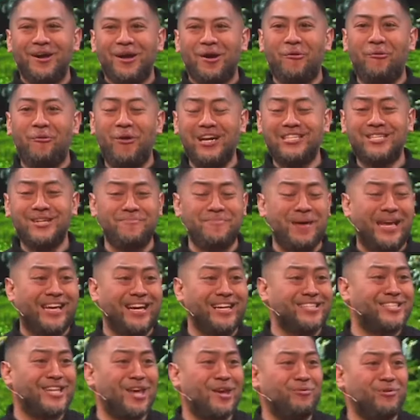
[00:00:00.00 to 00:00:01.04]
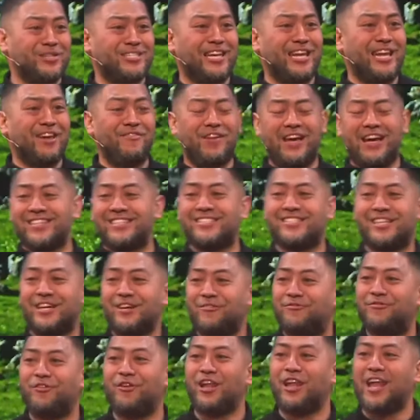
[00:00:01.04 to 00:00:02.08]
It wasn't because he was living a
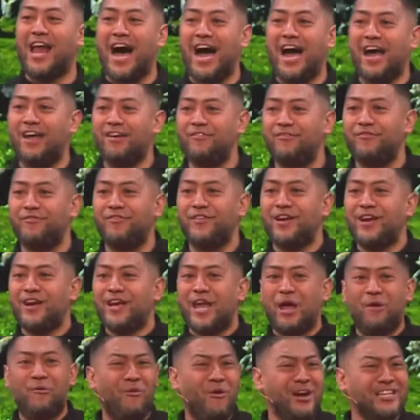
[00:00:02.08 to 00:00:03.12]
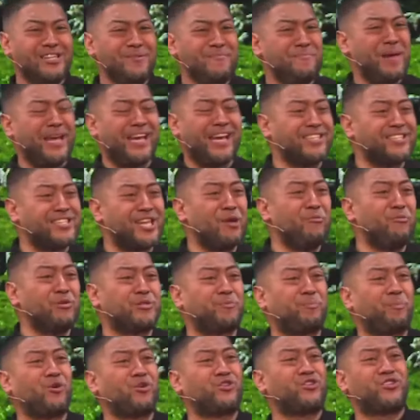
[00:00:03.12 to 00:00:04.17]
sinful life. It wasn't because he
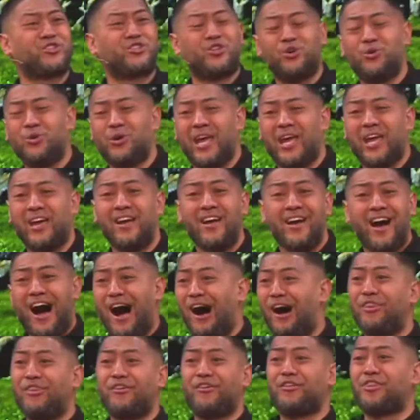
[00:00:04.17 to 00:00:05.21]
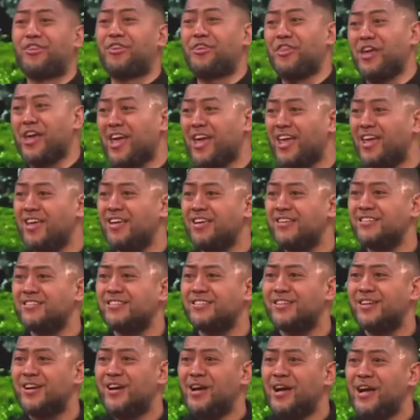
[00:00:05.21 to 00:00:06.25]
was pursuing other
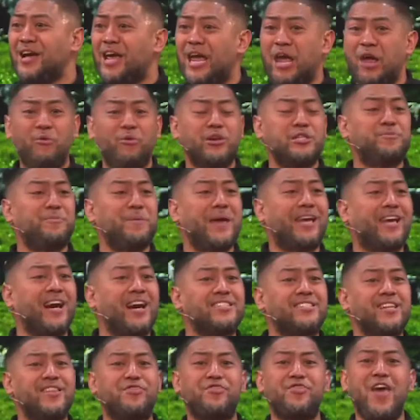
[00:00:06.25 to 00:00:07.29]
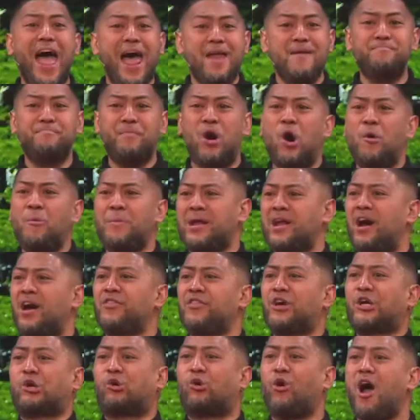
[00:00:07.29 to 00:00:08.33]
things. It was because at that moment
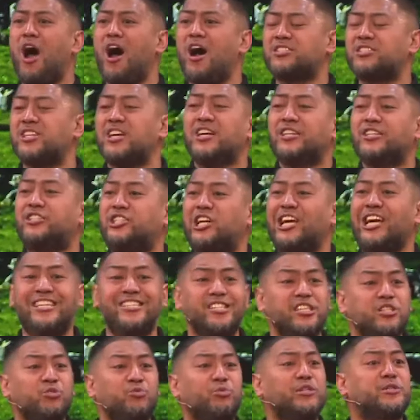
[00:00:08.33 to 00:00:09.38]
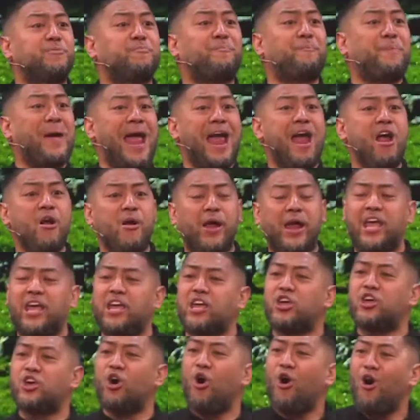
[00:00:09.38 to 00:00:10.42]
on the cross, Jesus was
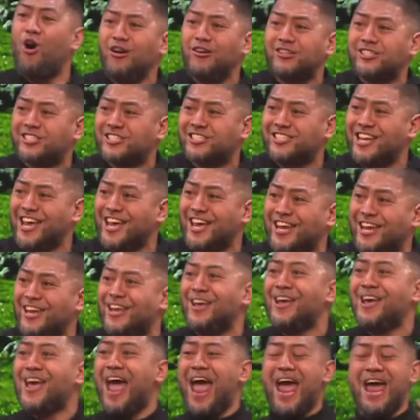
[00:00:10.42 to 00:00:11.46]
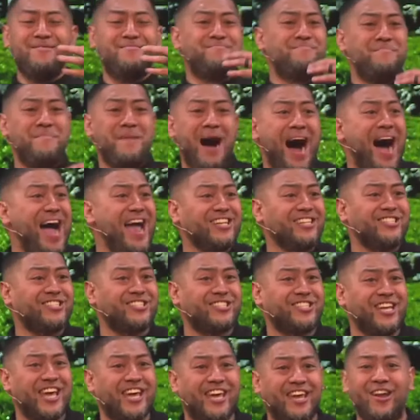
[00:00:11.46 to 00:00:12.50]
bearing your sin and my
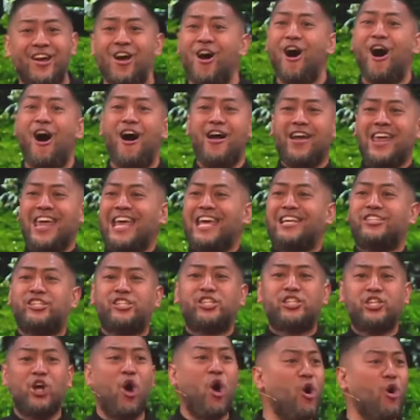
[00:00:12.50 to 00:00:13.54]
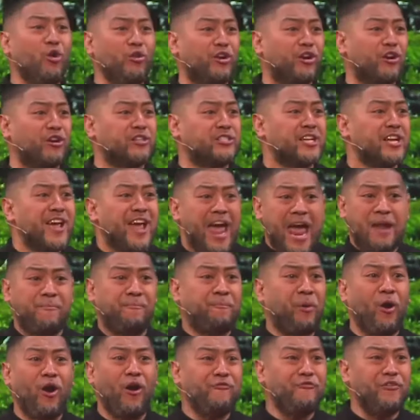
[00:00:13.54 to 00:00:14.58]
sin on his shoulders,
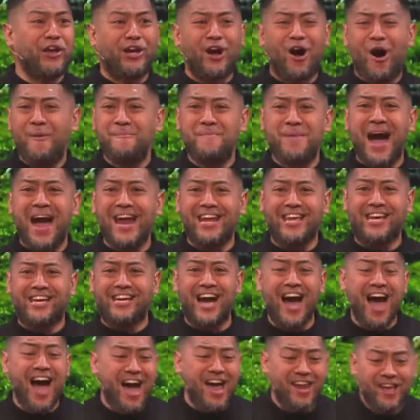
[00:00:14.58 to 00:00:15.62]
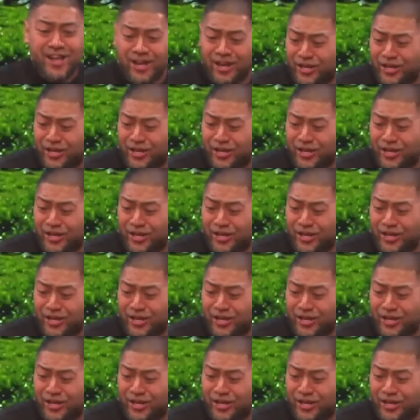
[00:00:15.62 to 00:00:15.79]
and perfect Almighty God